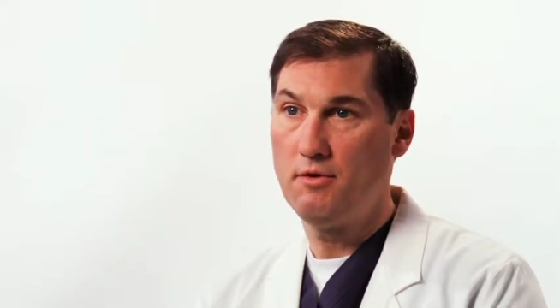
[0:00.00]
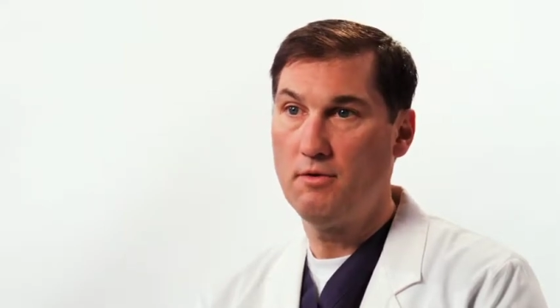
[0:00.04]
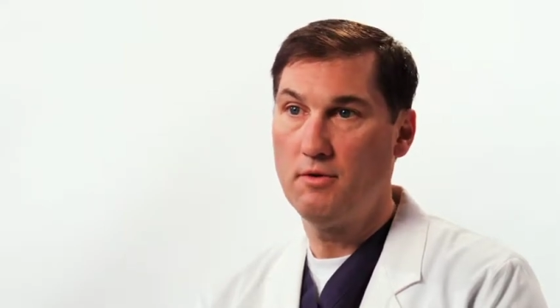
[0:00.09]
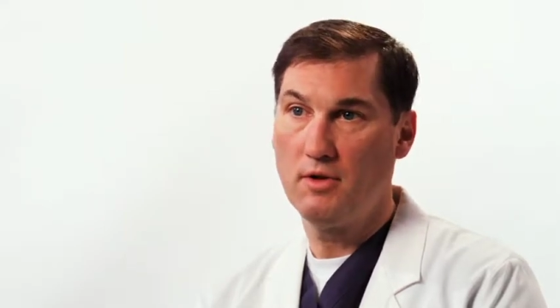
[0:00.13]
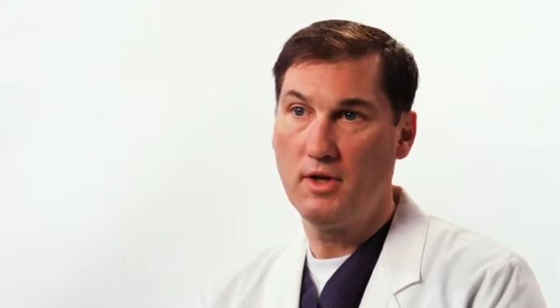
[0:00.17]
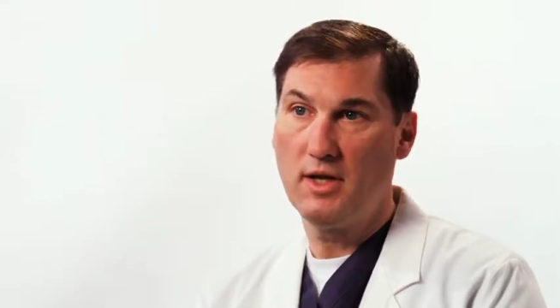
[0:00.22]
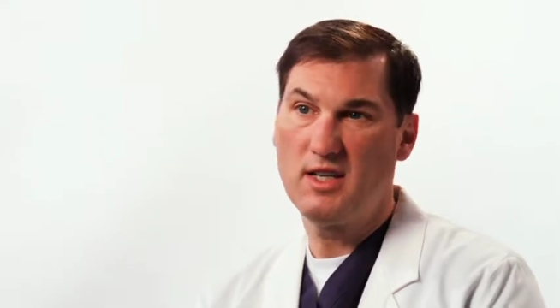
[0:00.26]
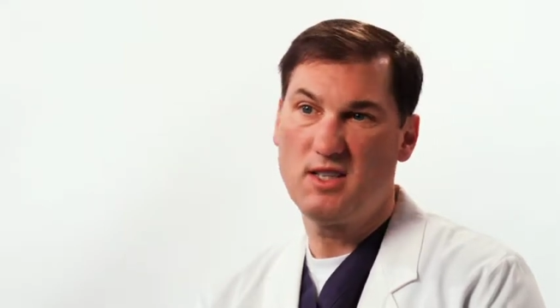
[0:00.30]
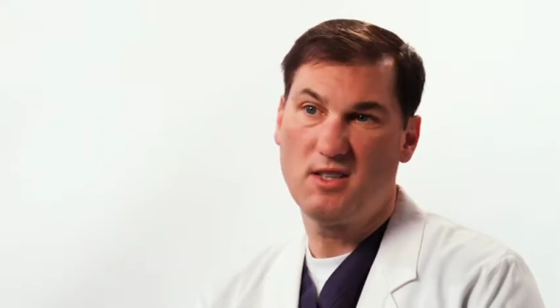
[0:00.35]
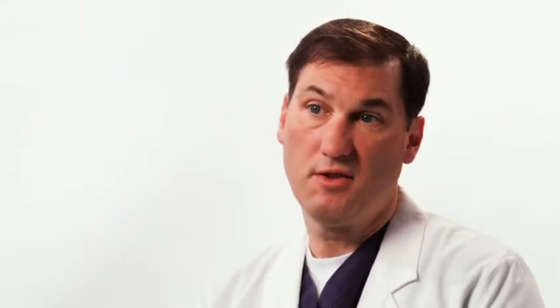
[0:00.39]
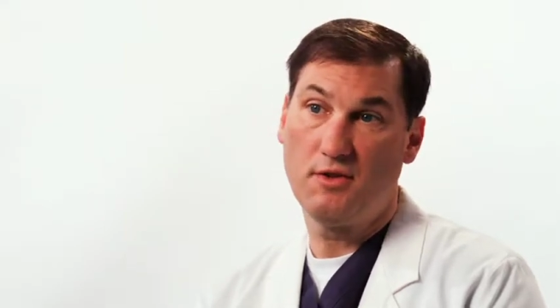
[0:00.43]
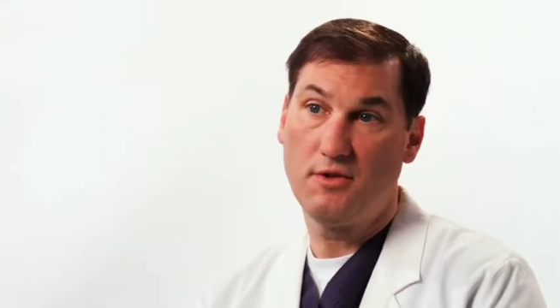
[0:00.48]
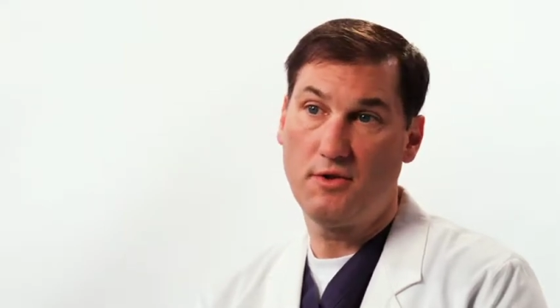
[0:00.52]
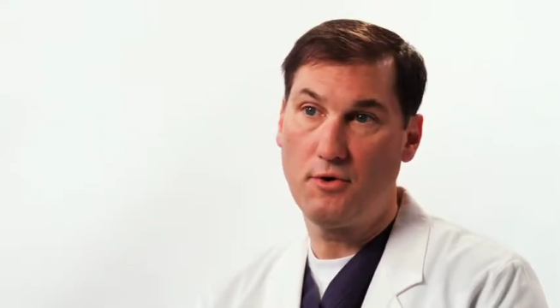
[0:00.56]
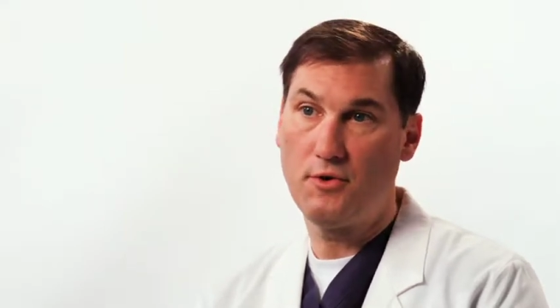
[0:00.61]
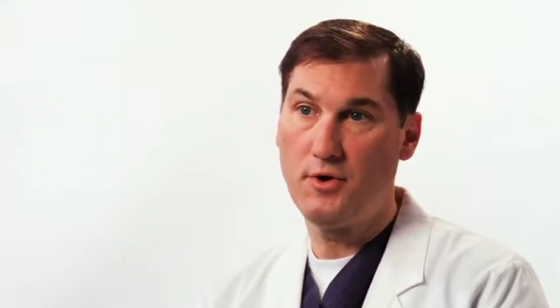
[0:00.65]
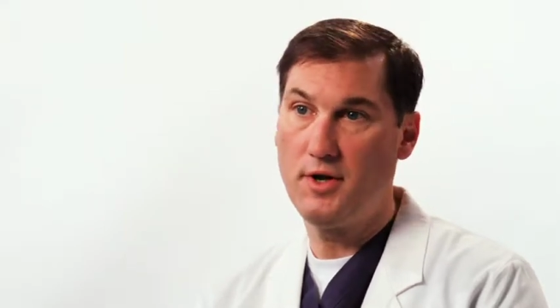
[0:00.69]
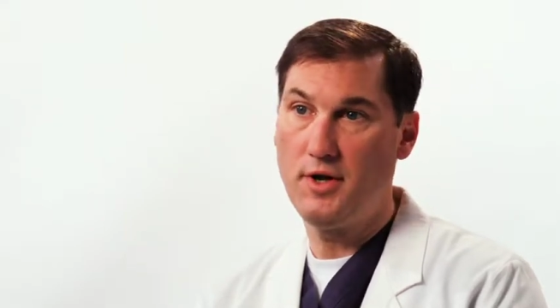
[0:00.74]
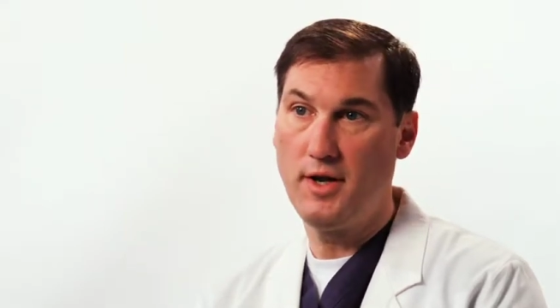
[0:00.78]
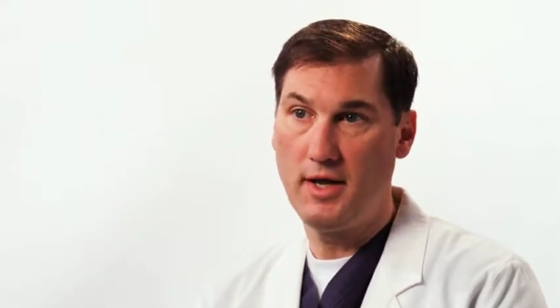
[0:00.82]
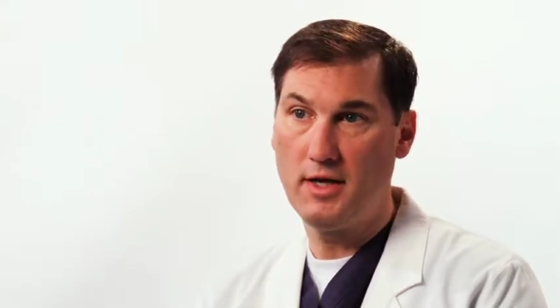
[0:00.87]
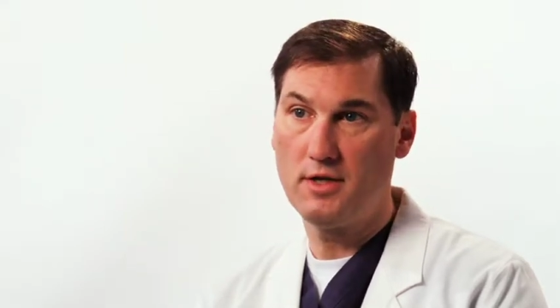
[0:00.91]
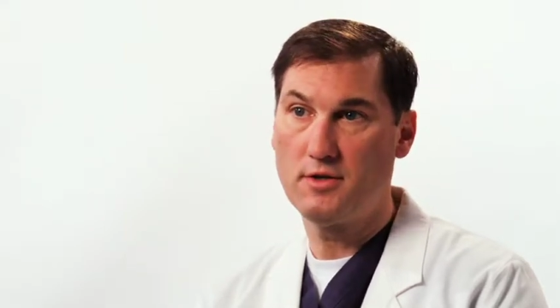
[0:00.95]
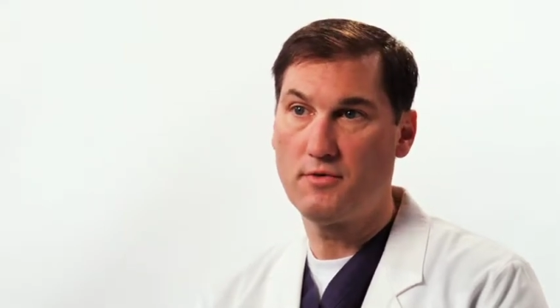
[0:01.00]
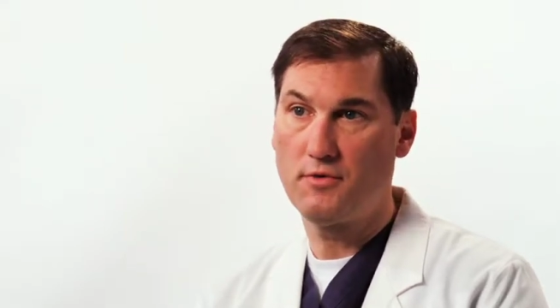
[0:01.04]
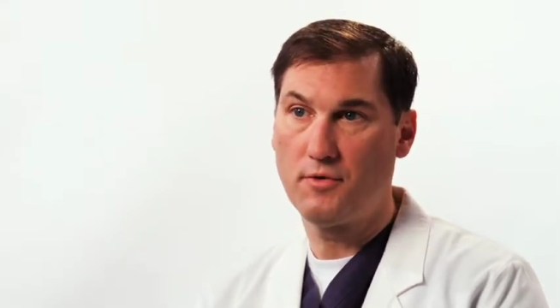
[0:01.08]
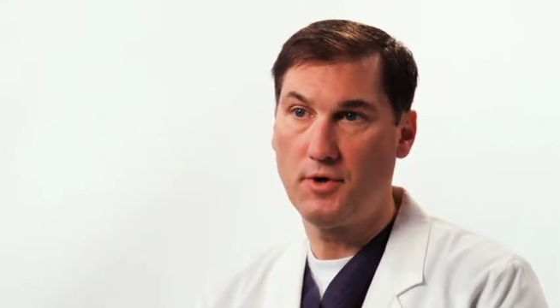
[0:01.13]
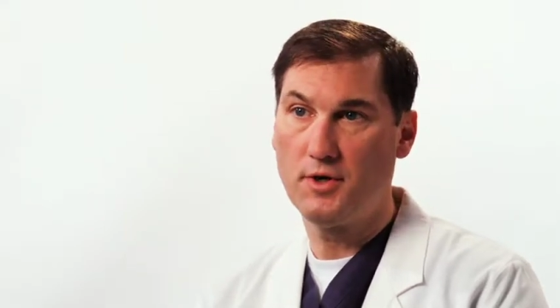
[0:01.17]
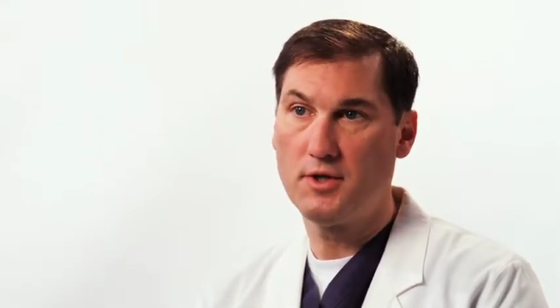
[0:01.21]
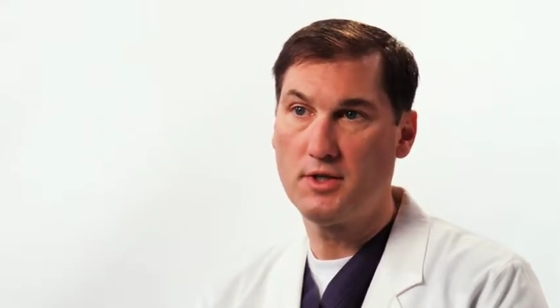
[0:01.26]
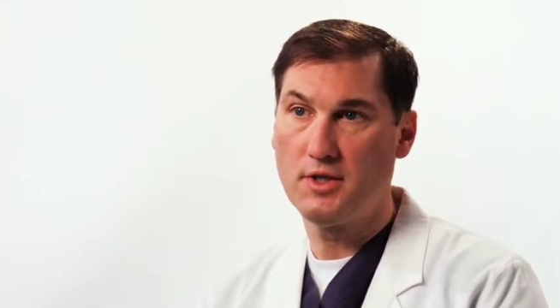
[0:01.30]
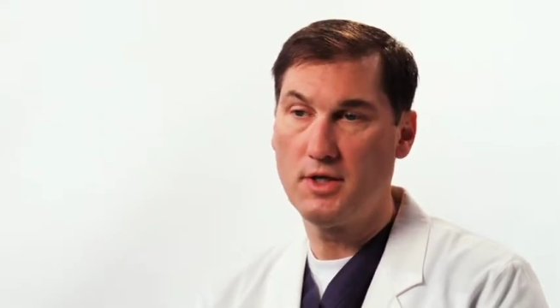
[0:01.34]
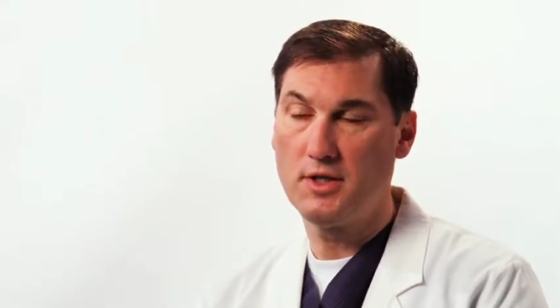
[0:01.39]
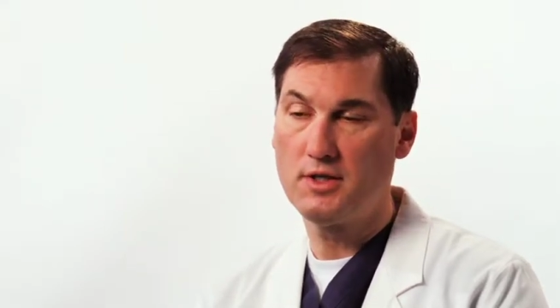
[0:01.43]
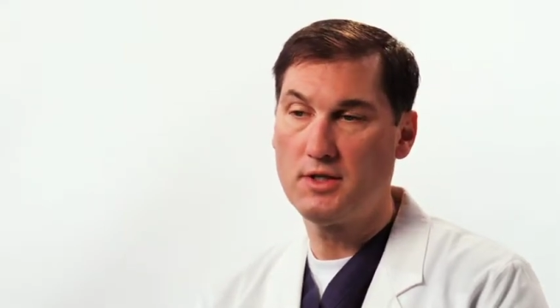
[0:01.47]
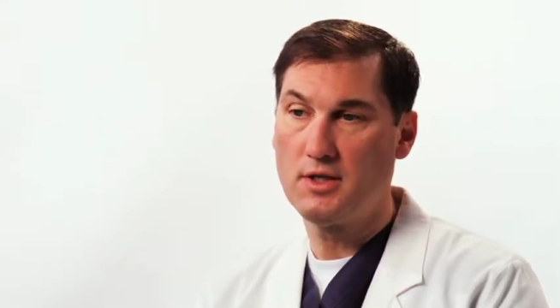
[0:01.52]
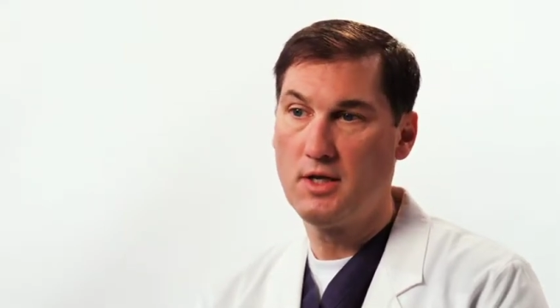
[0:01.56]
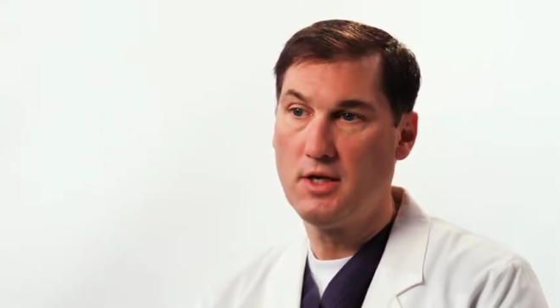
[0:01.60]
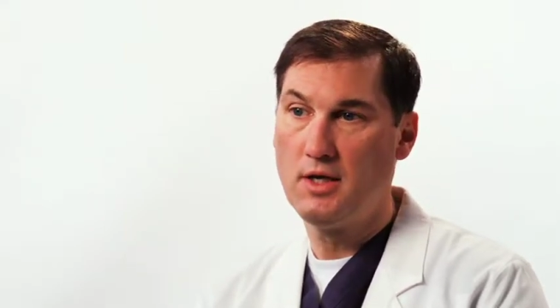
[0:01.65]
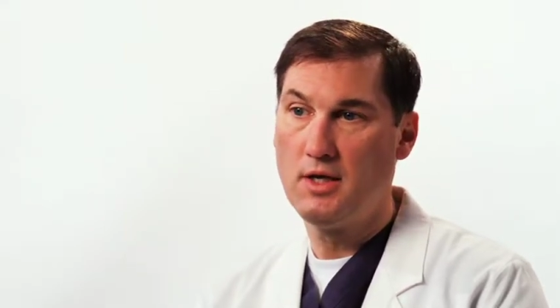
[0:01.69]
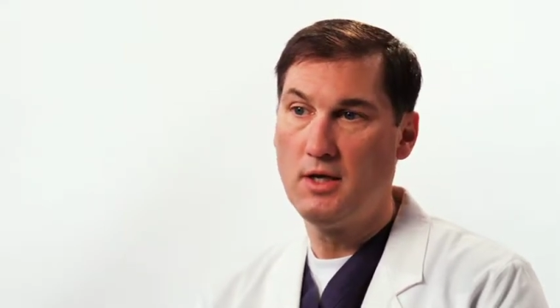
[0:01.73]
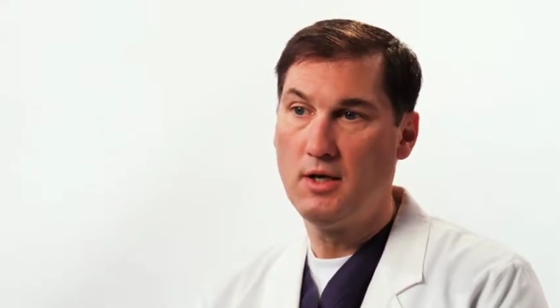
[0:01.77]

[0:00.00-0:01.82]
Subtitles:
less than 30 days, for instance,